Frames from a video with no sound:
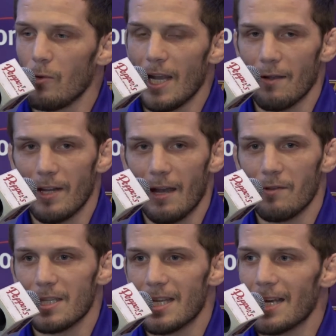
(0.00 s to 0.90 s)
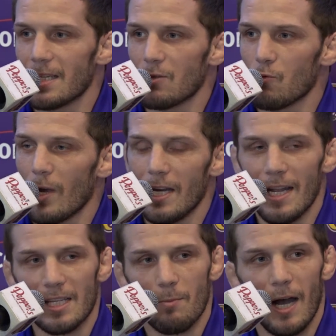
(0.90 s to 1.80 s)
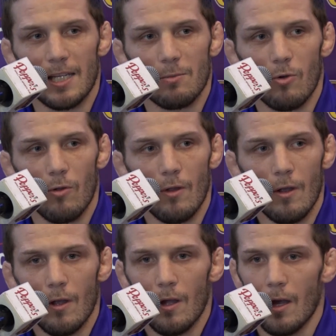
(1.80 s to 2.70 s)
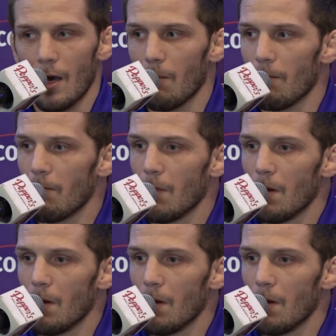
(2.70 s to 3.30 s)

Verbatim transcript: we have to have these guys as ready as possible um,